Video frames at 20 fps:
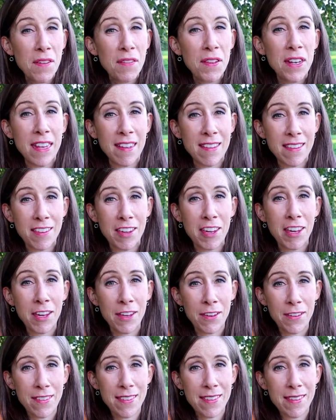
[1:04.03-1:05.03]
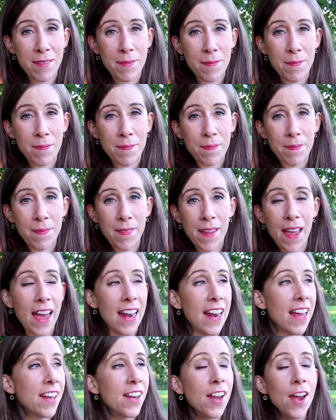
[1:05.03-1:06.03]
of an excuse.
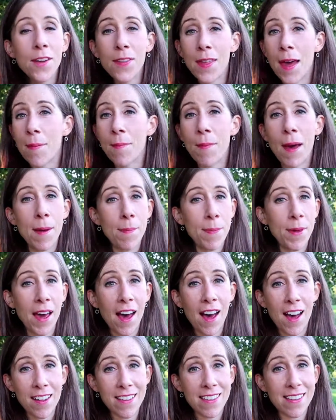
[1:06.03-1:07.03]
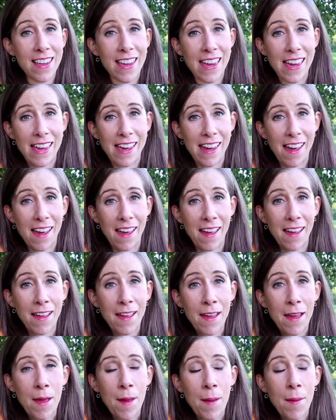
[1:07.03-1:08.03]
And I know that might be hard to hear,
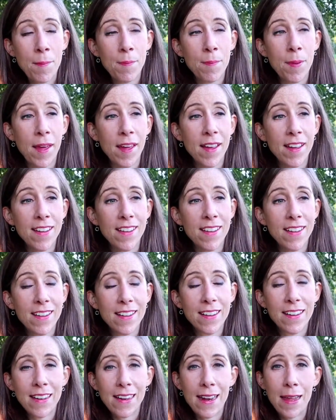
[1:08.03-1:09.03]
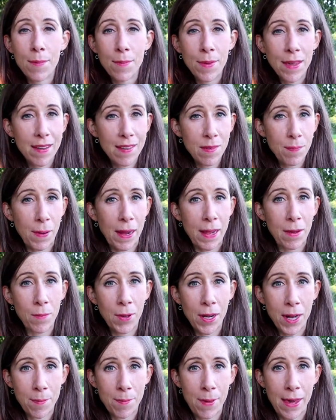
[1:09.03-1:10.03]
but let me explain
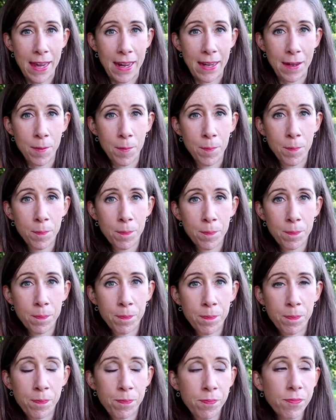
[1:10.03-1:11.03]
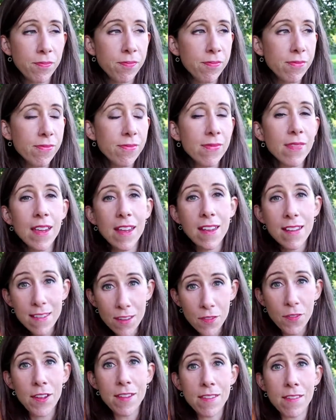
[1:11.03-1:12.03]
what I mean.
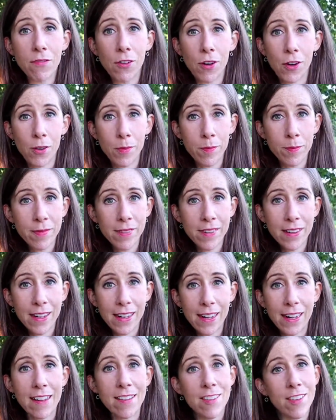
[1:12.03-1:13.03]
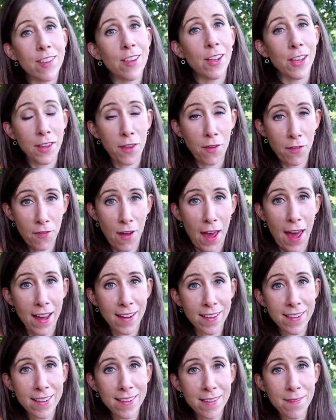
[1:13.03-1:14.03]
So first of all, let's just look at the
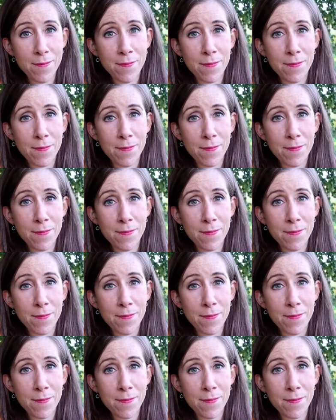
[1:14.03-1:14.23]
facts.